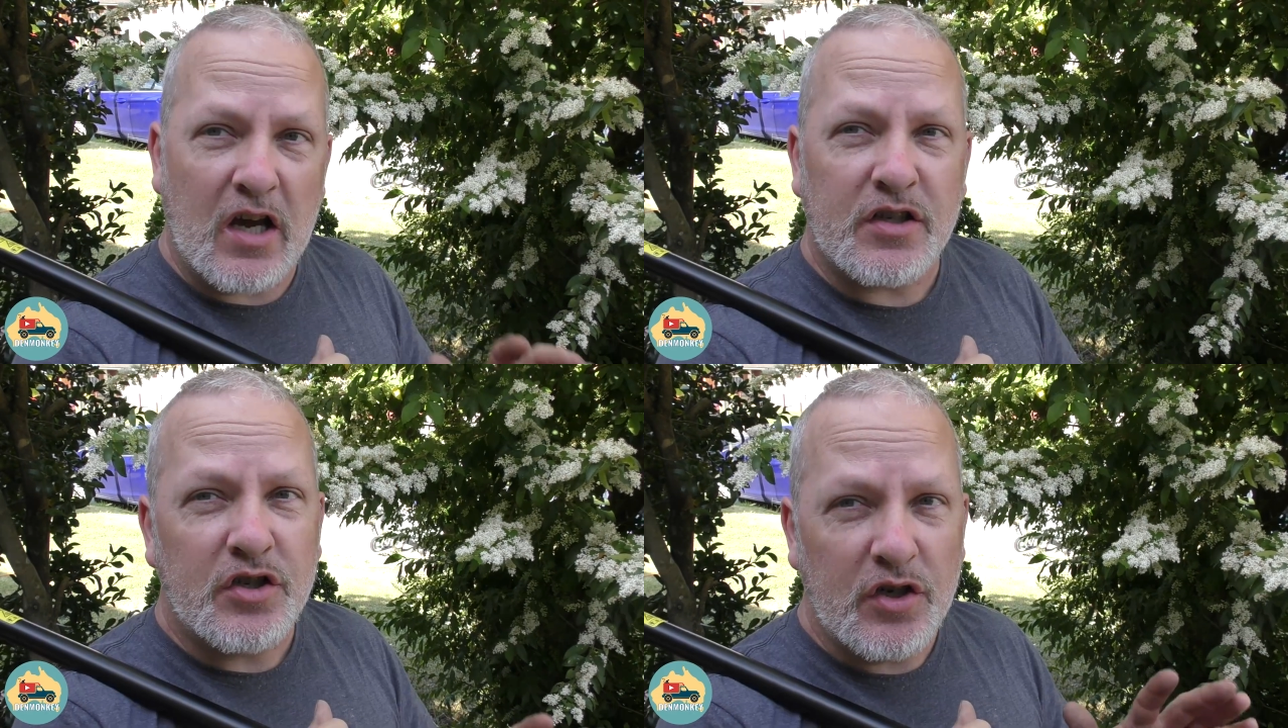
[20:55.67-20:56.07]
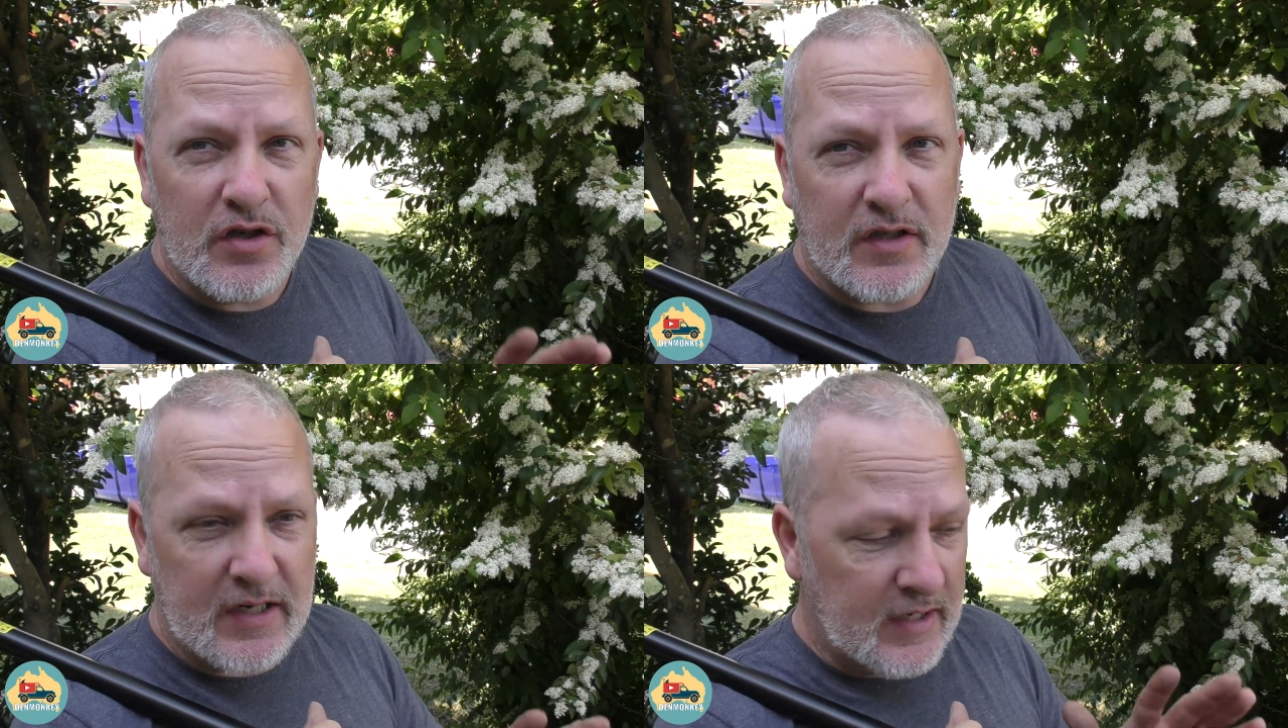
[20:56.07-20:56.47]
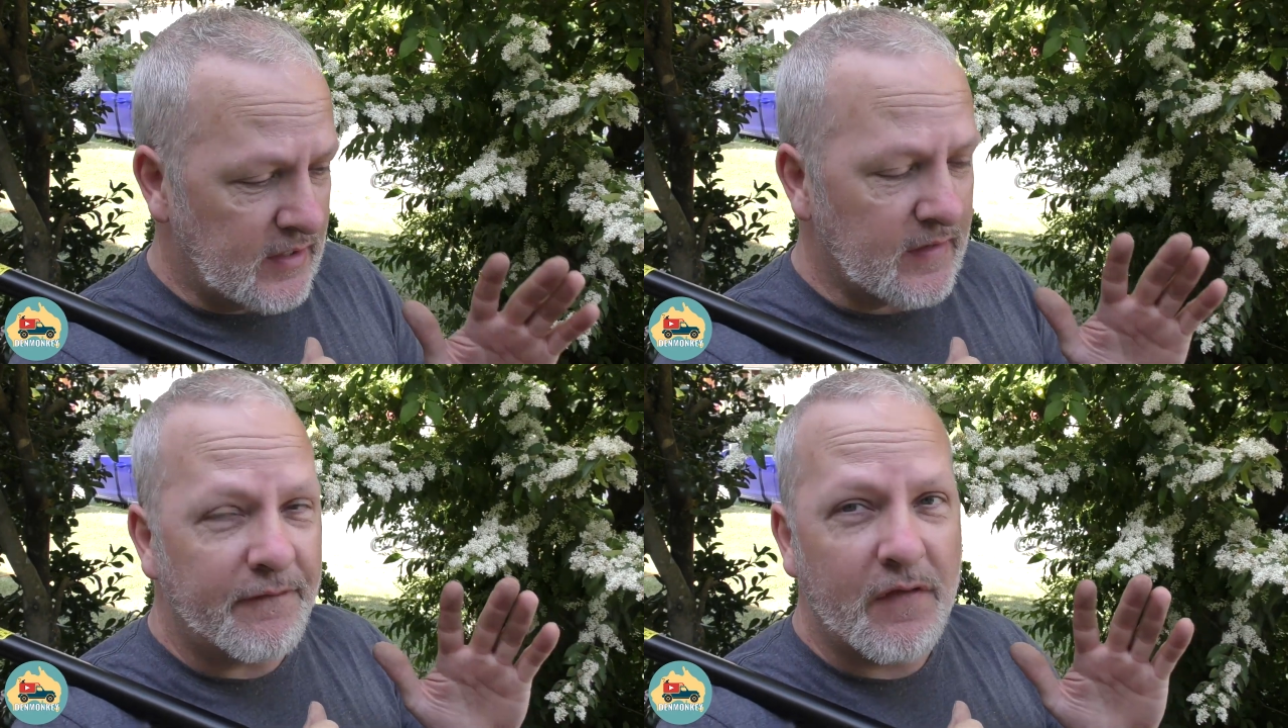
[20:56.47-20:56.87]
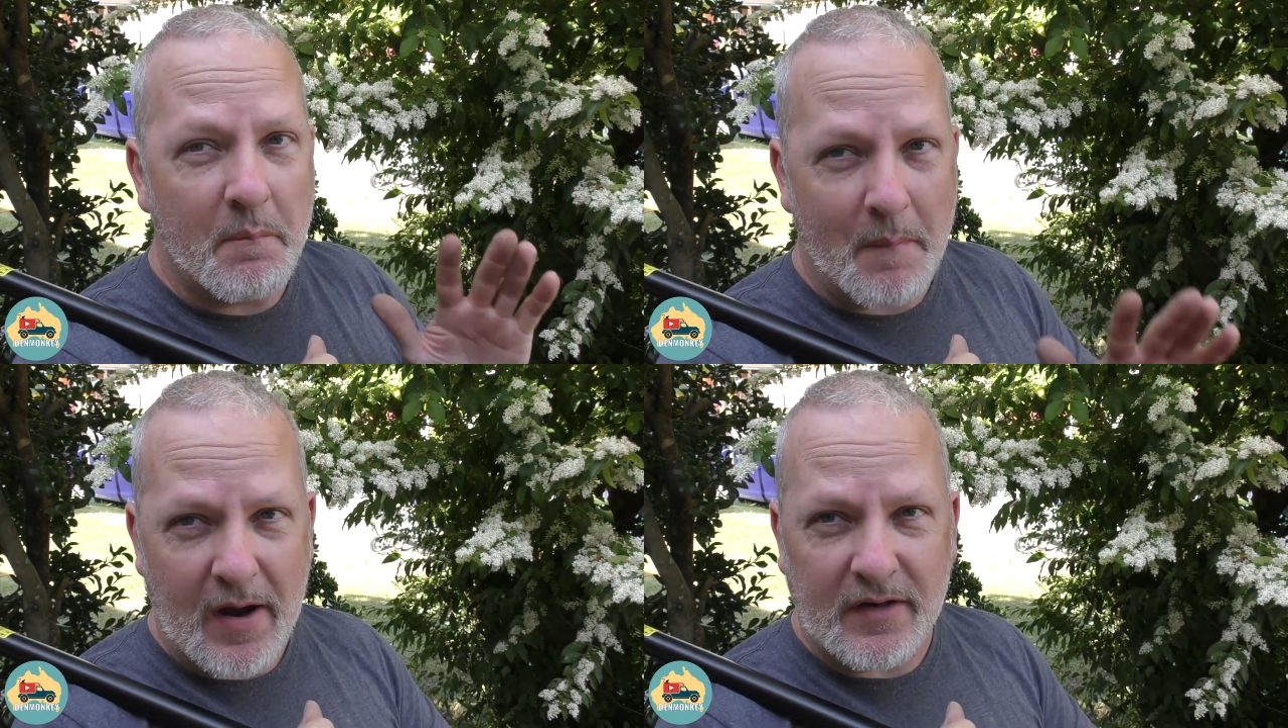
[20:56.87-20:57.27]
Just use this for
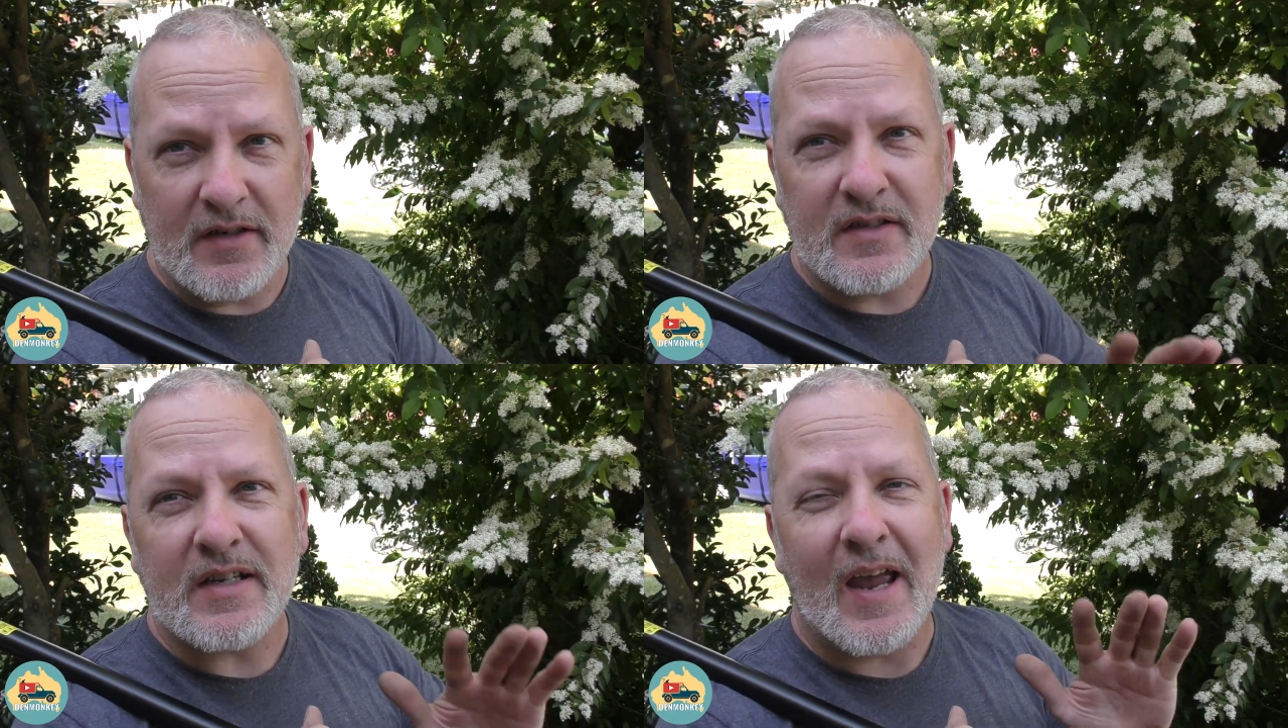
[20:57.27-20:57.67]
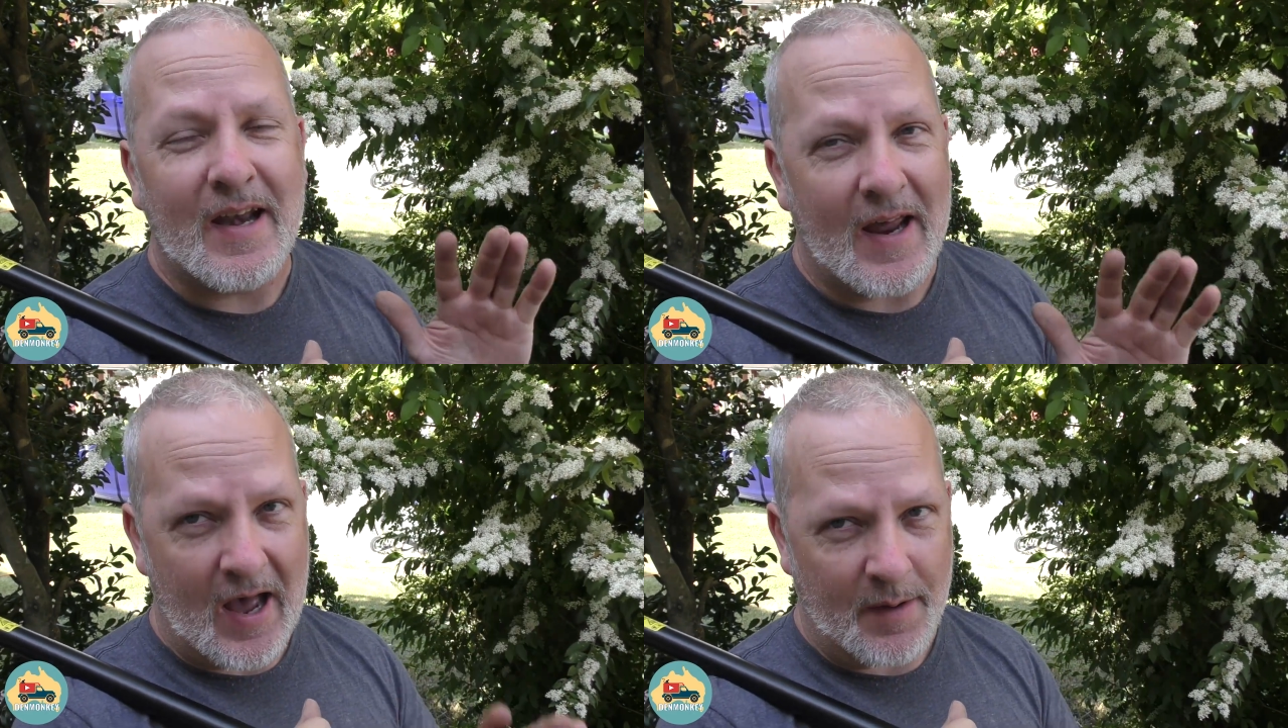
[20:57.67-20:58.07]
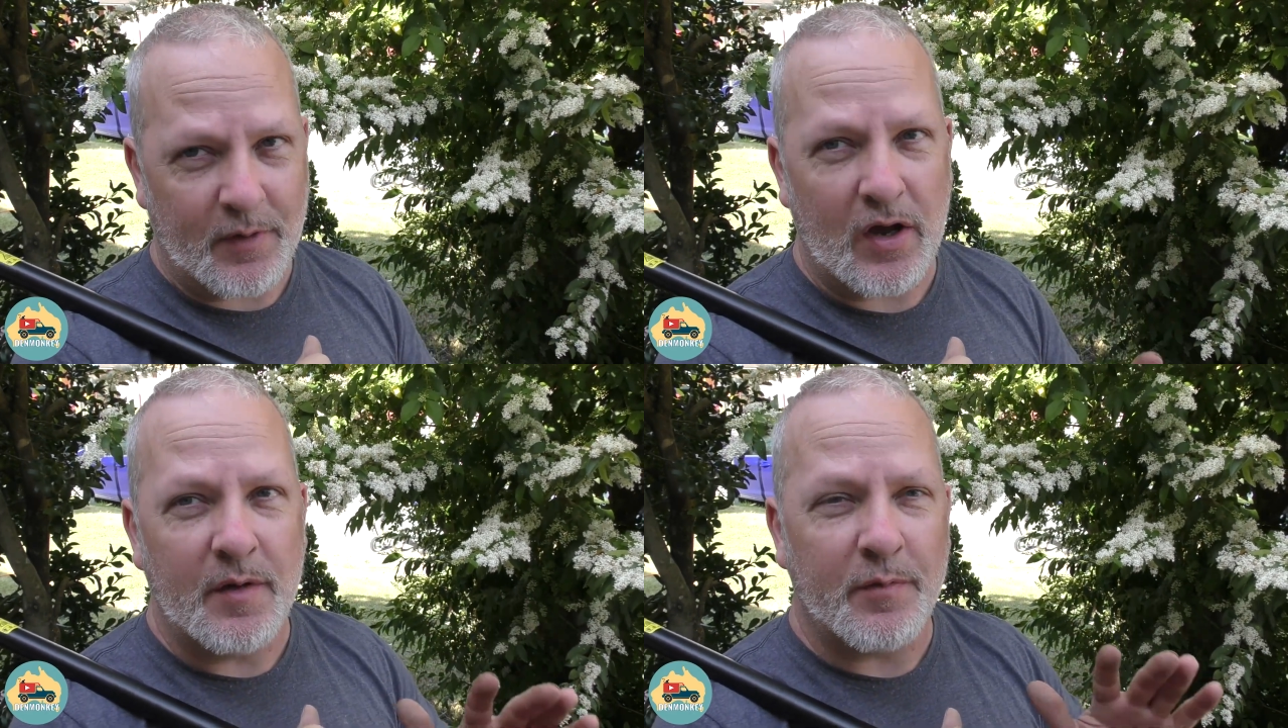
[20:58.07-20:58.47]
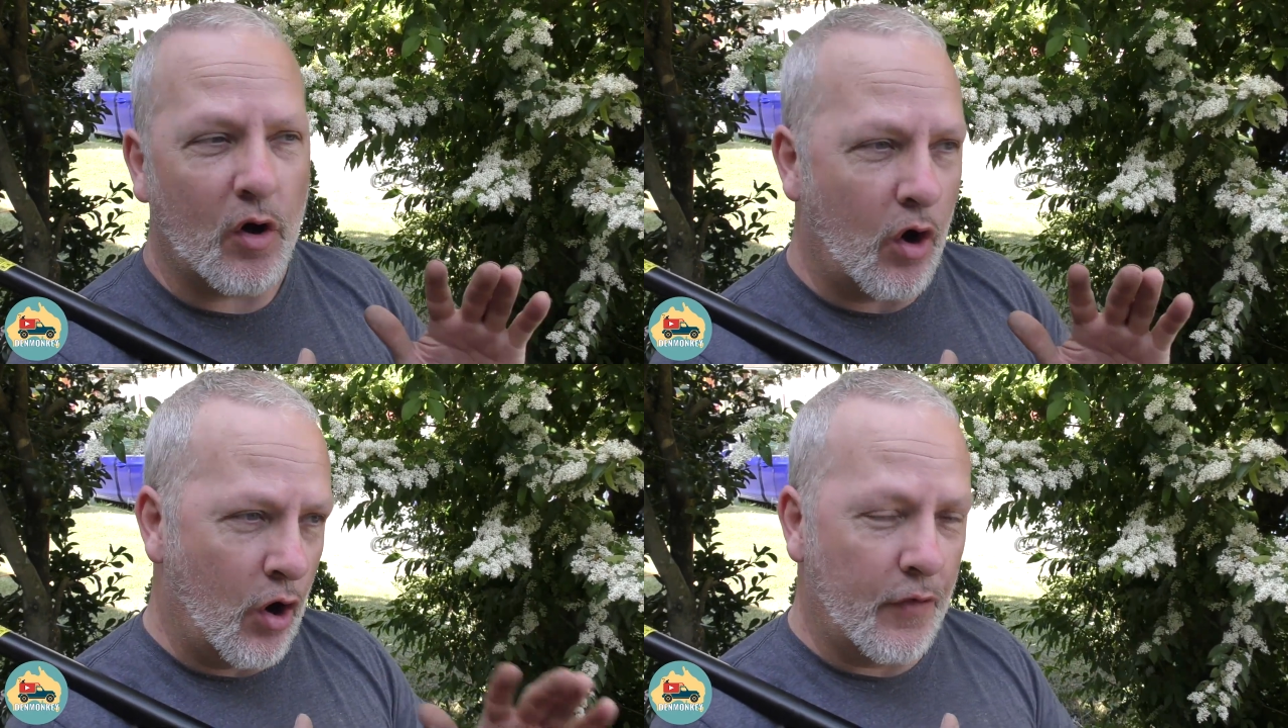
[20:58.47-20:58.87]
maintenance and upkeep
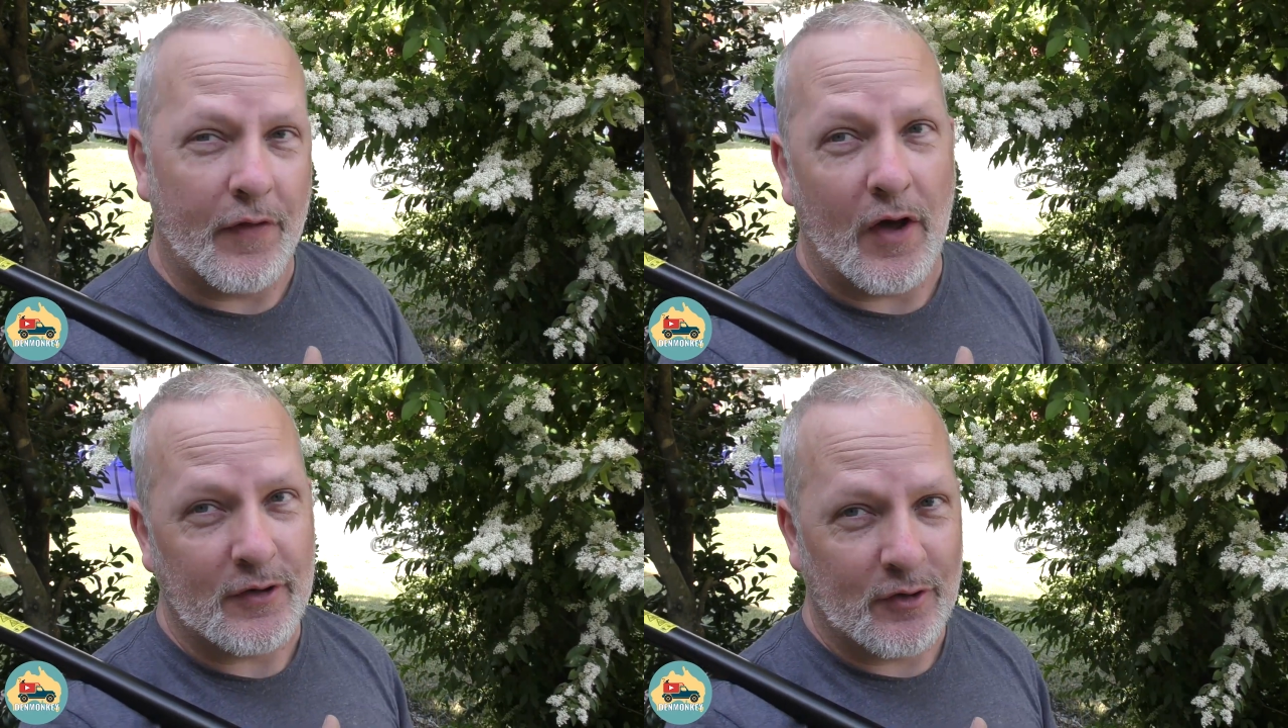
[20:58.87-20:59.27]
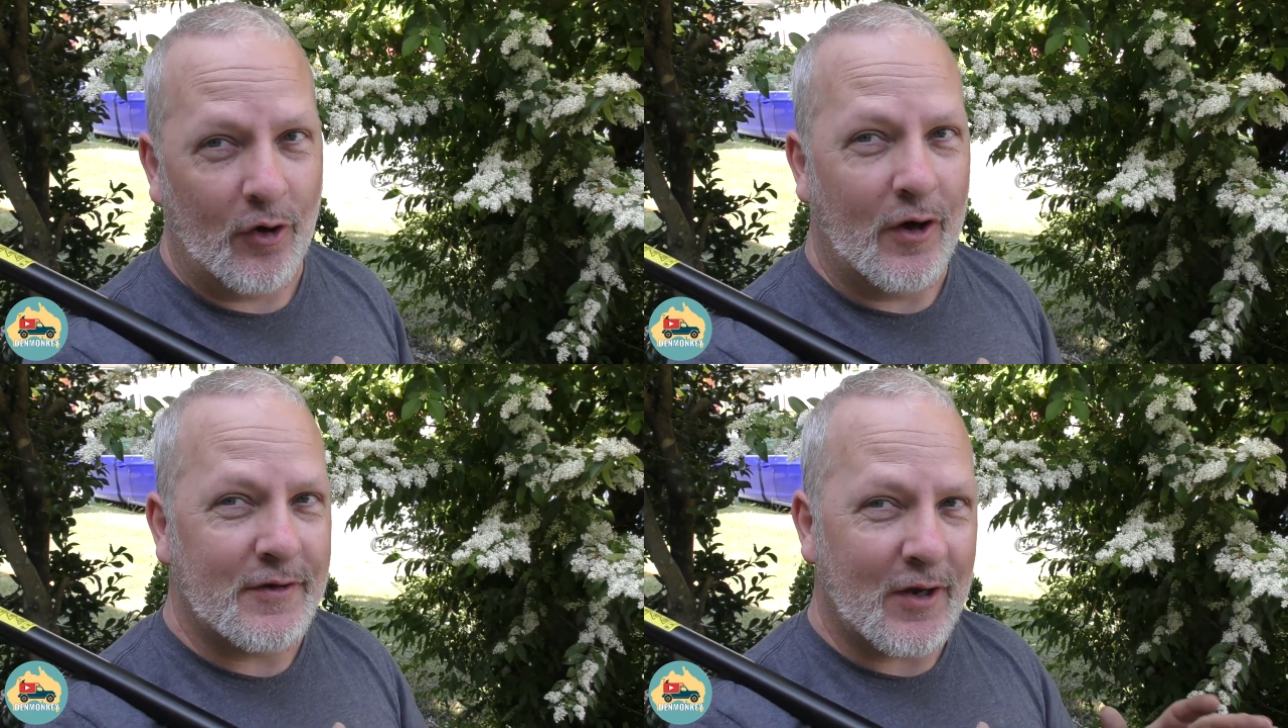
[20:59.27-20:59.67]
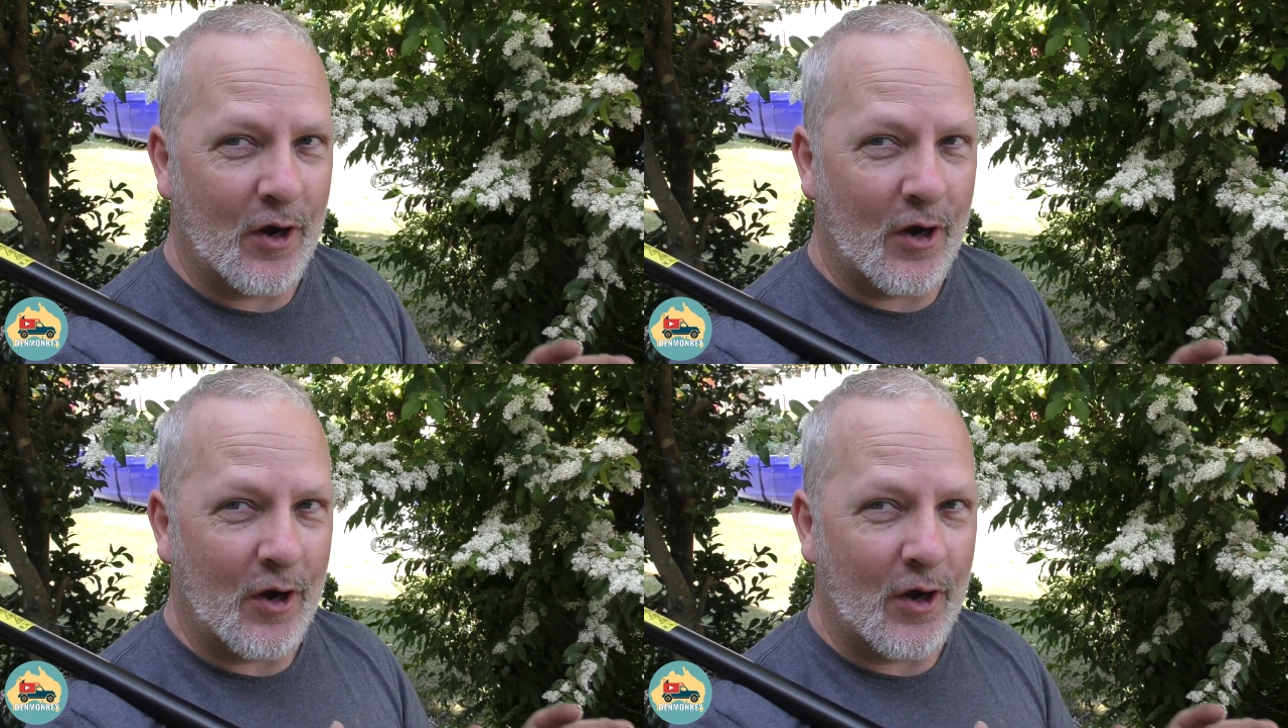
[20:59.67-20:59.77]
on those lines